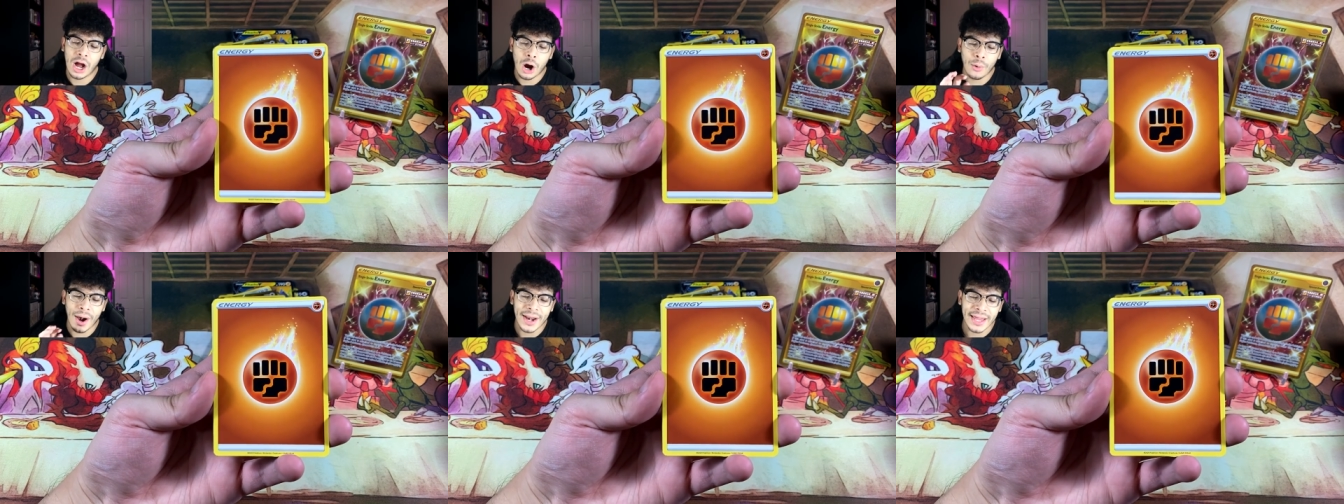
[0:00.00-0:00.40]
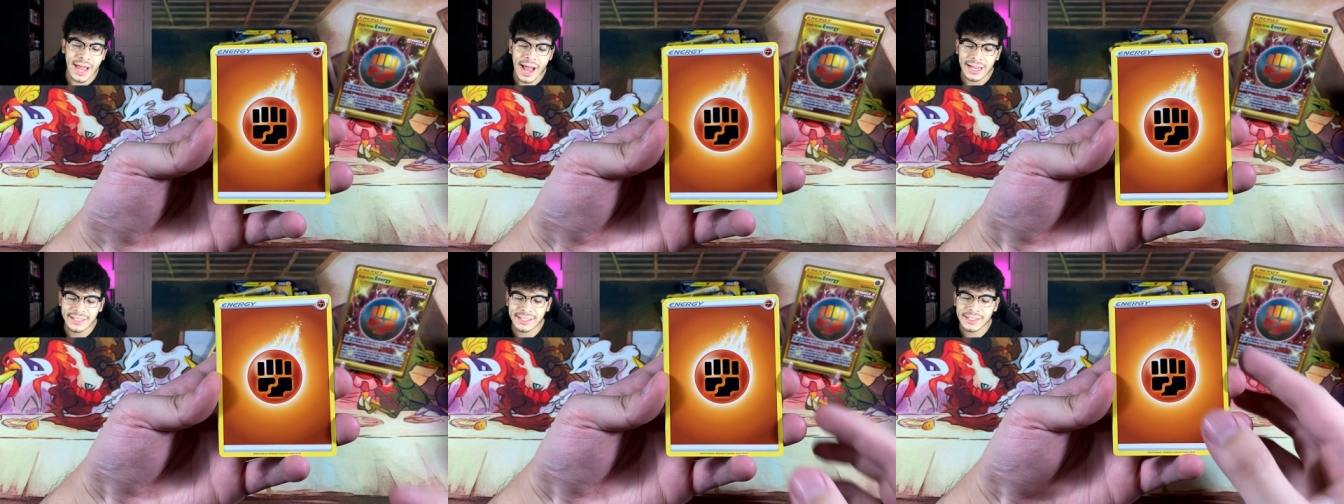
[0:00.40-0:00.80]
Alrighty,
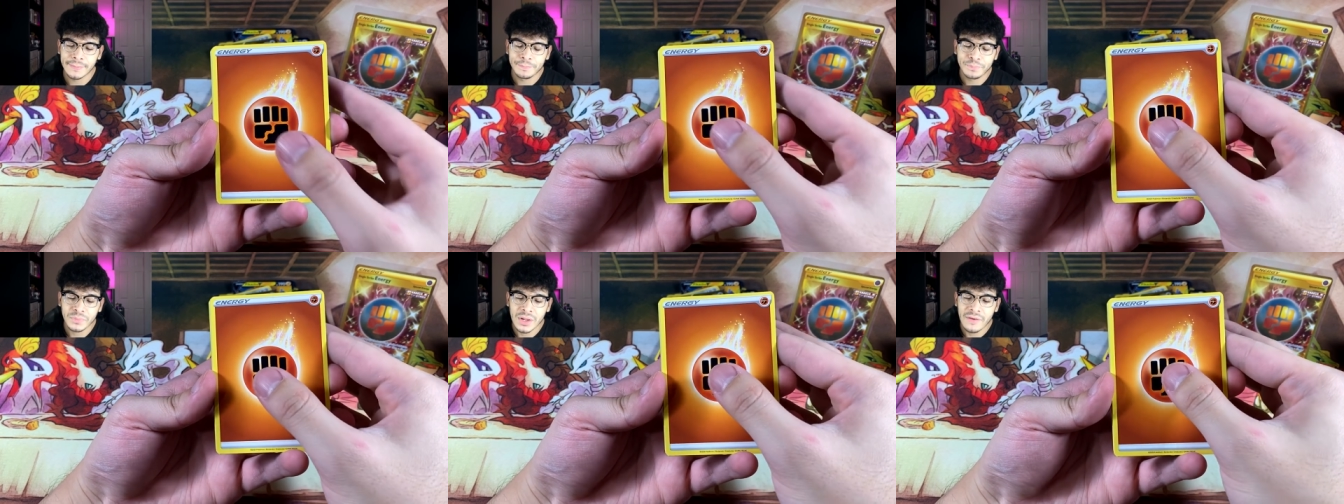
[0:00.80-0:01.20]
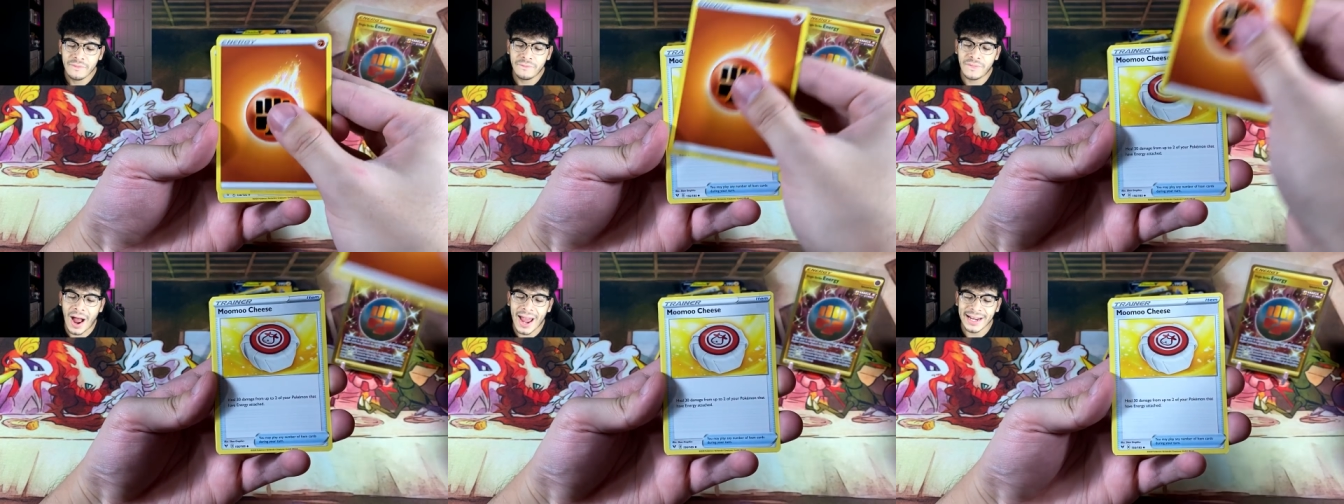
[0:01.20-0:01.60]
guys.
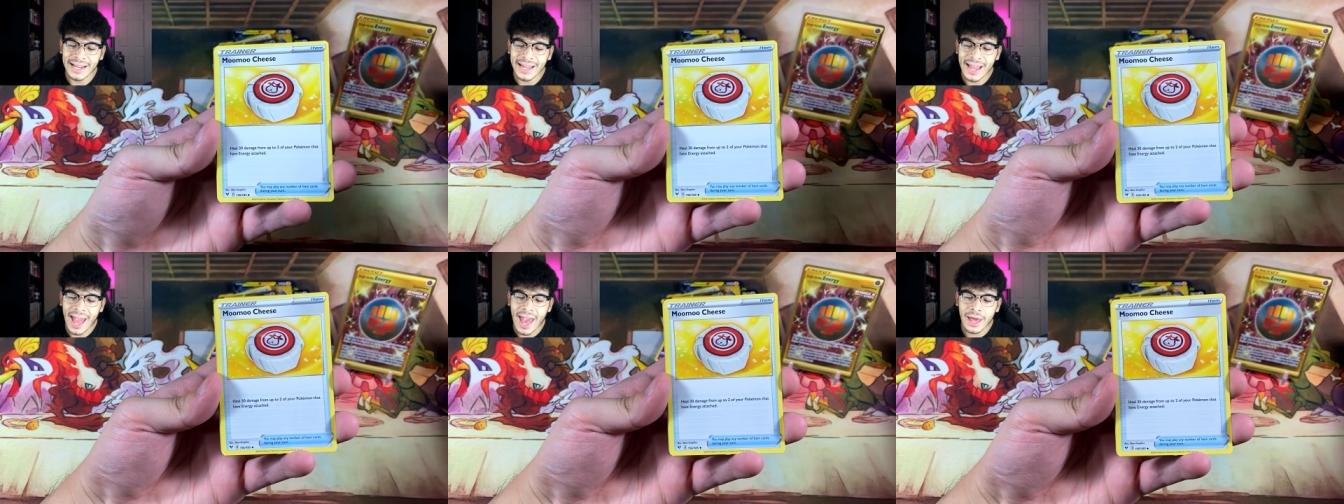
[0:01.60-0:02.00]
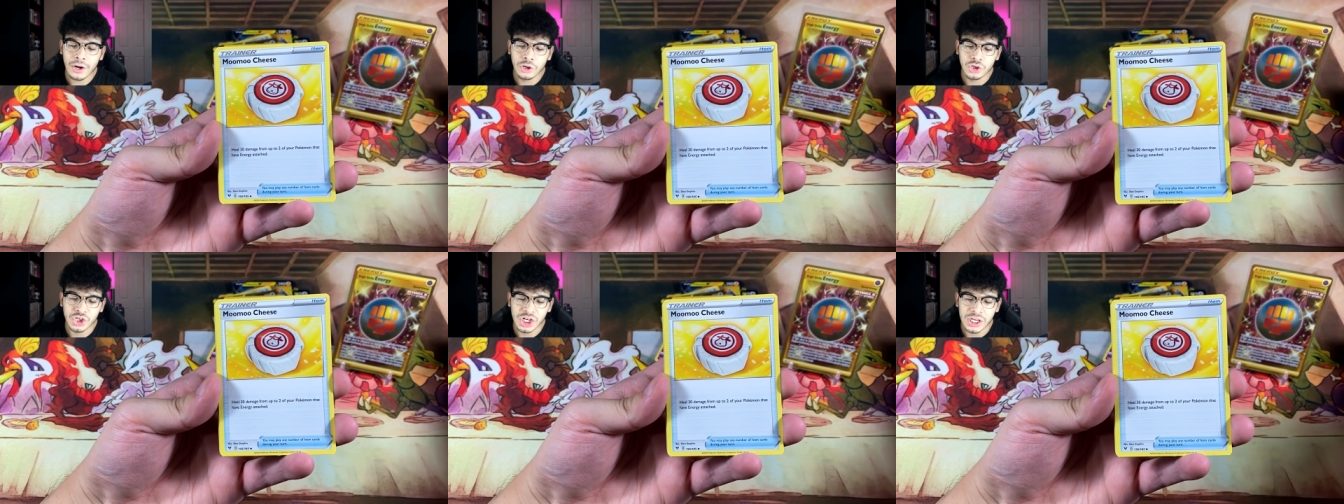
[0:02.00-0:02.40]
Fighting
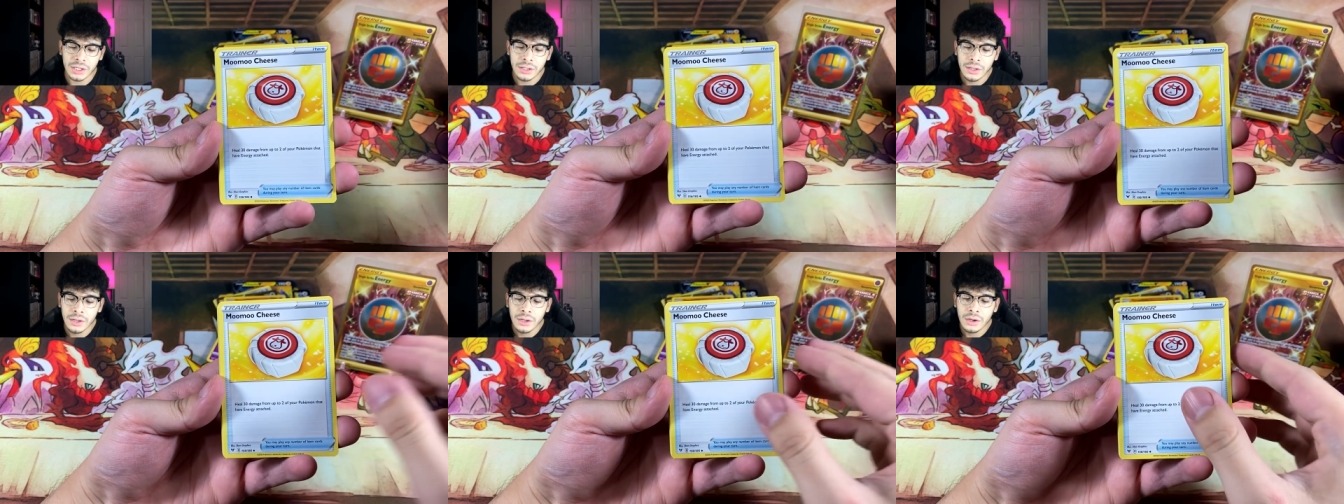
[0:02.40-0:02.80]
Energy.